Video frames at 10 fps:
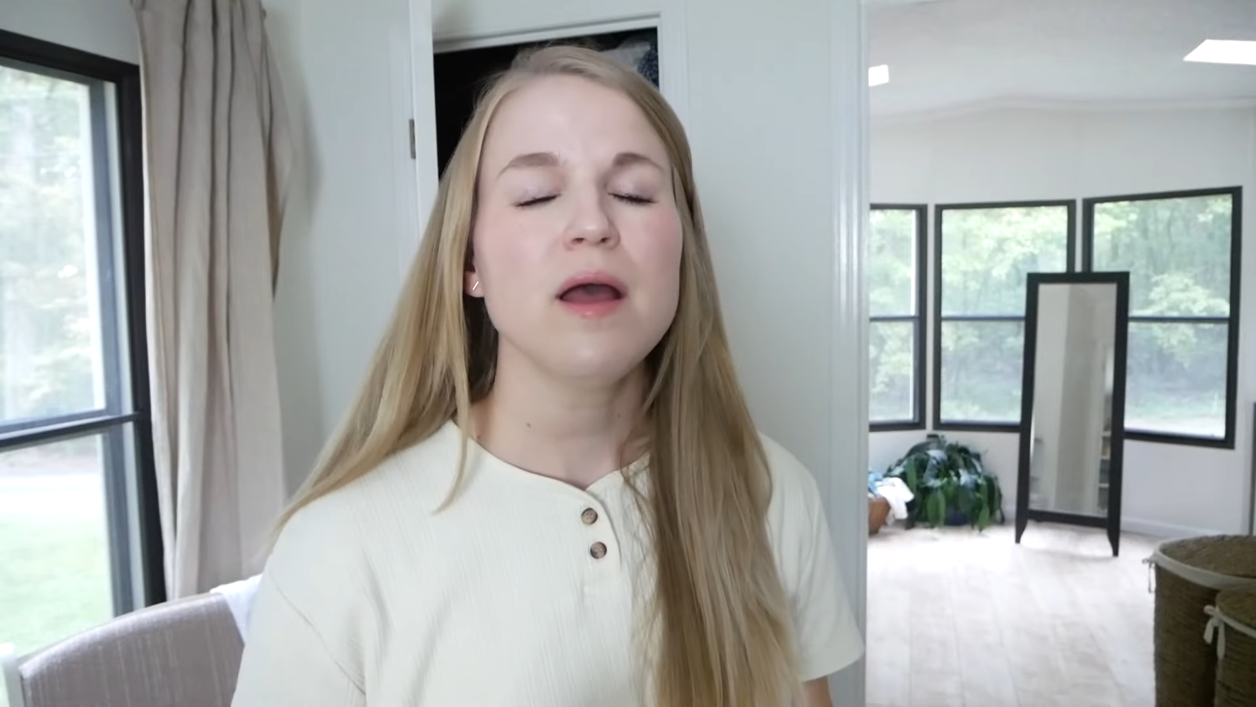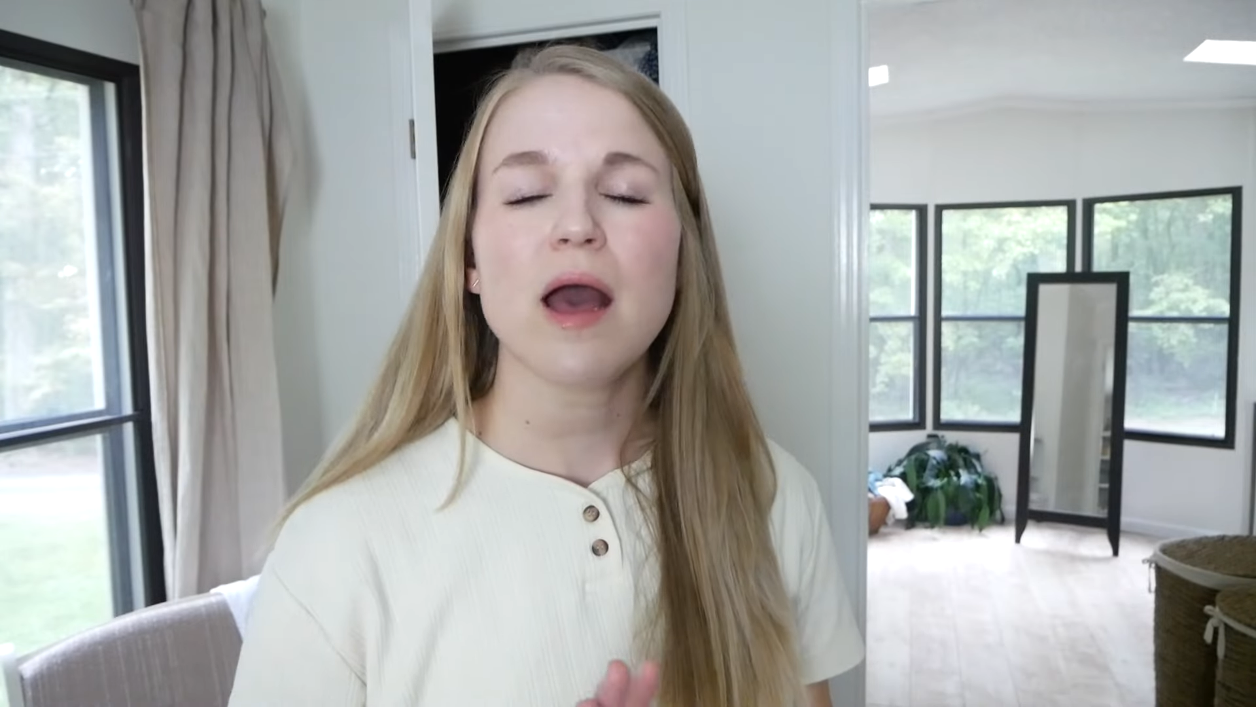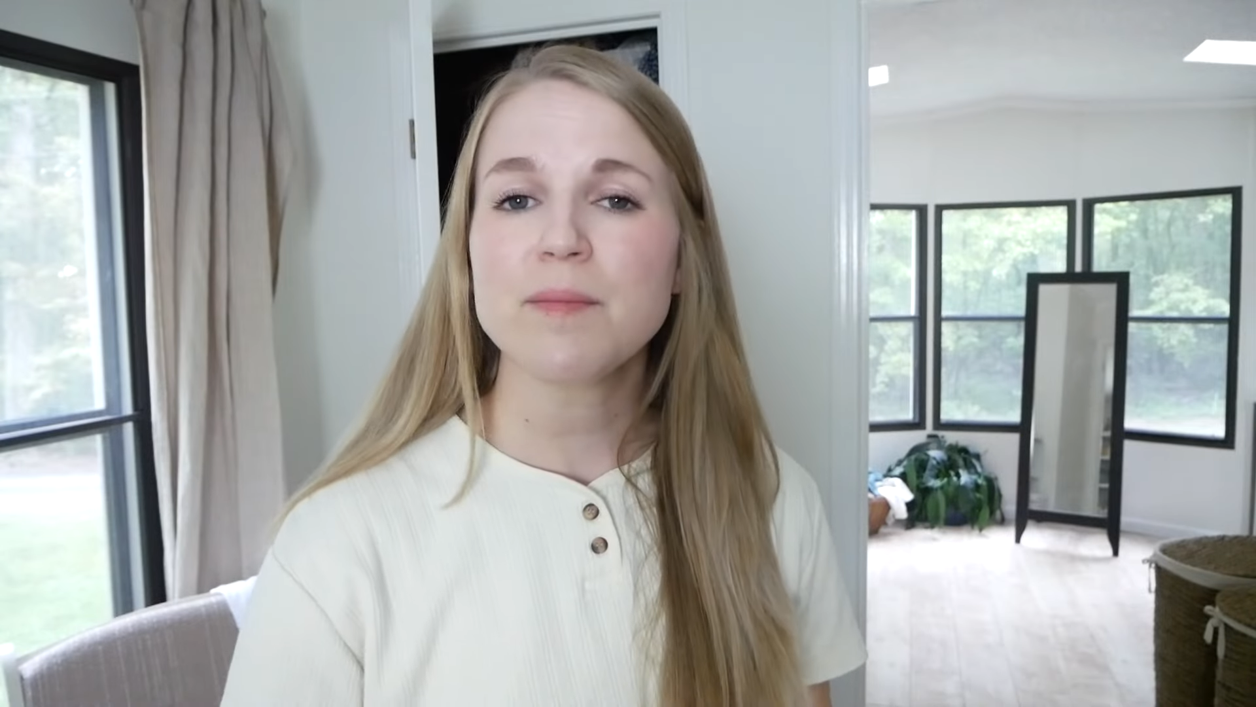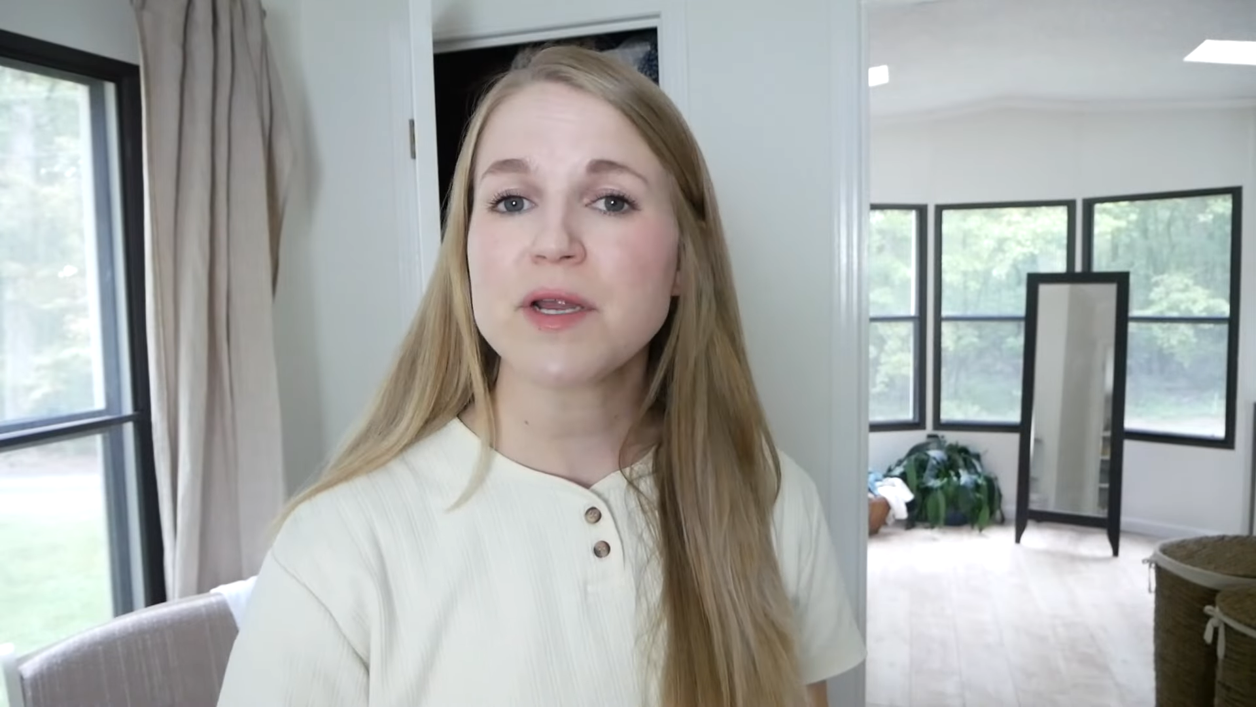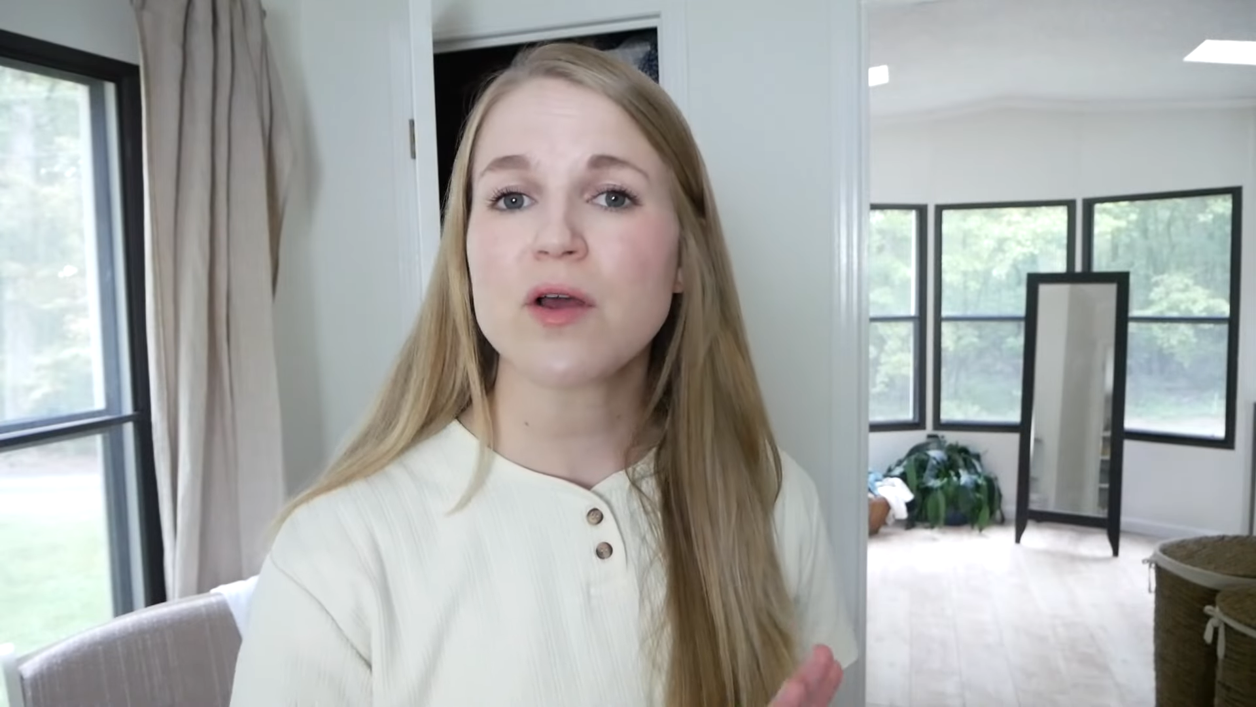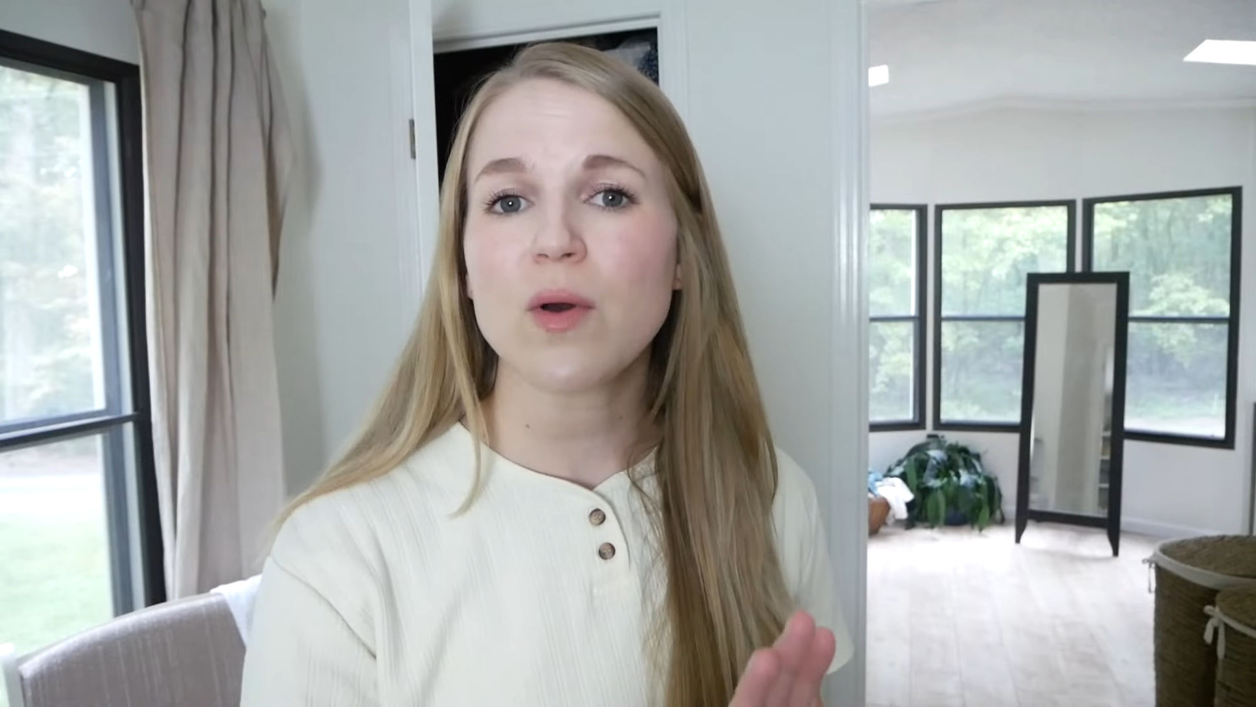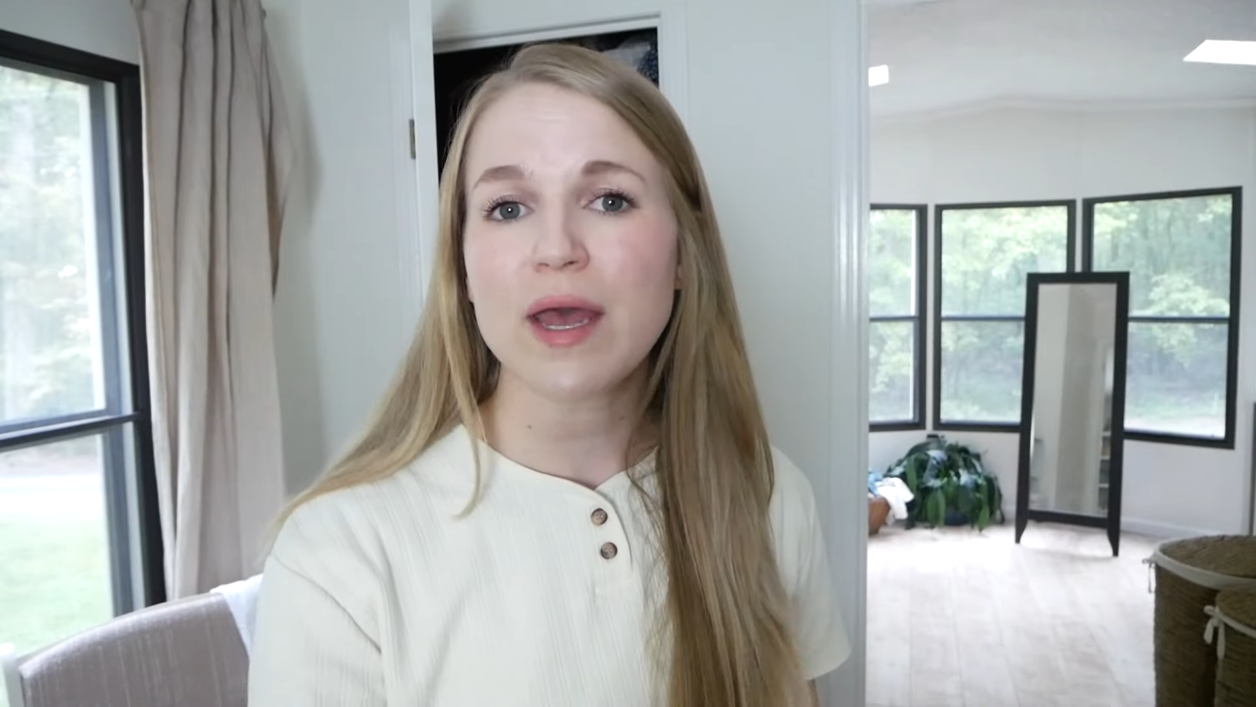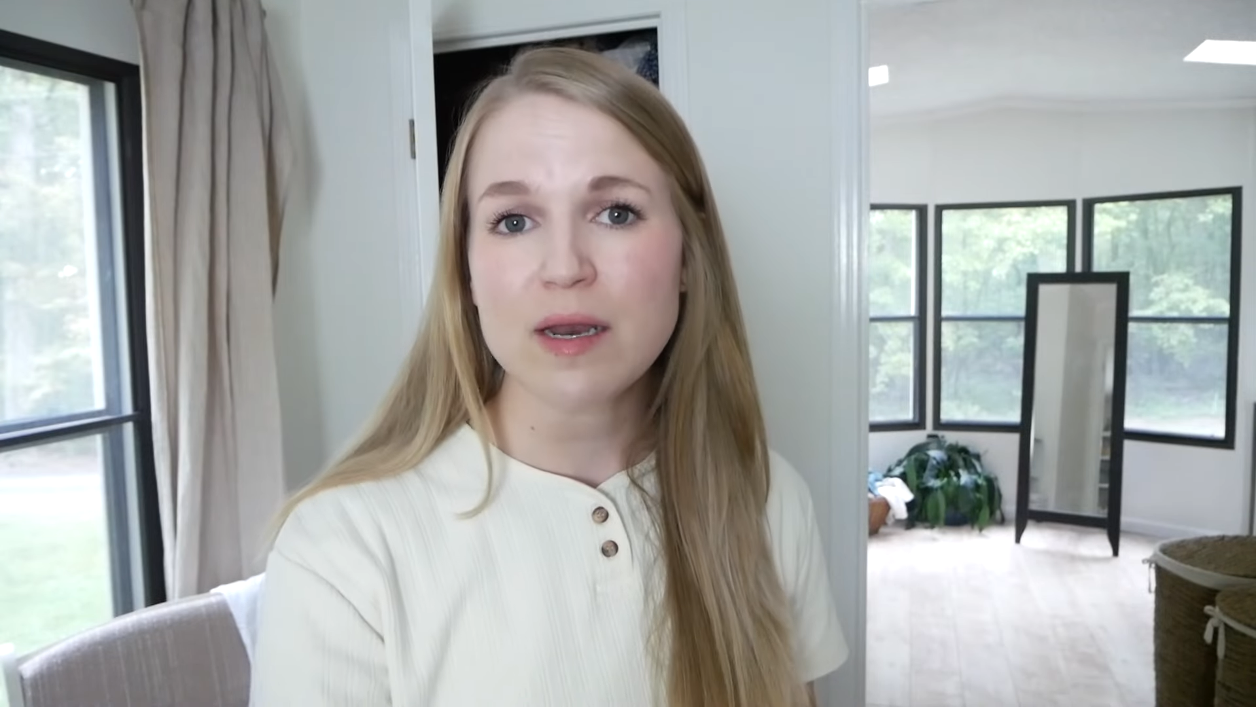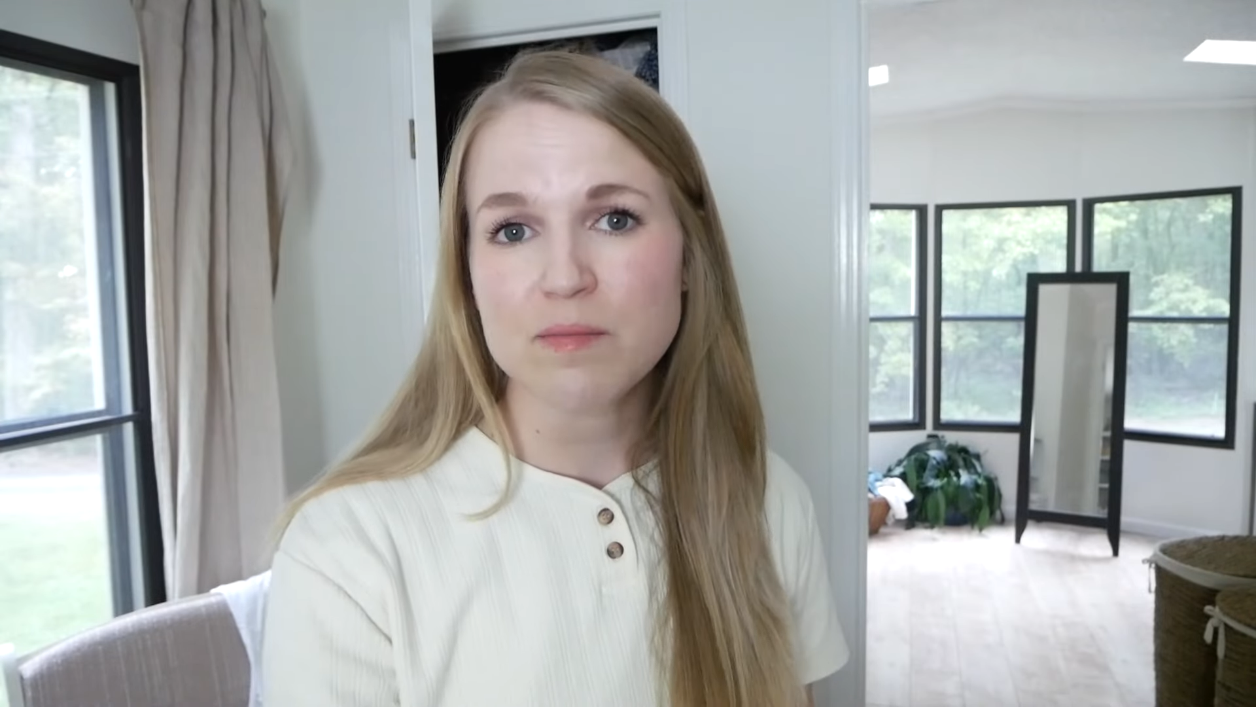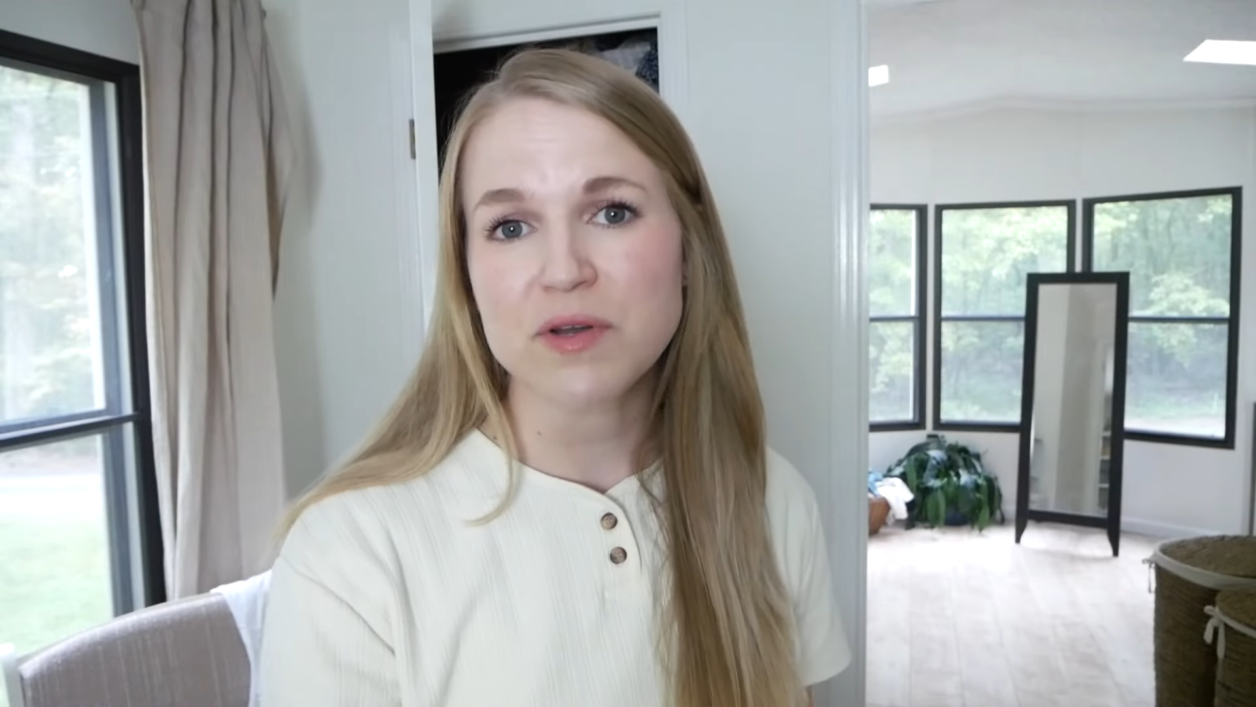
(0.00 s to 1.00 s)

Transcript: I'm going to go ahead and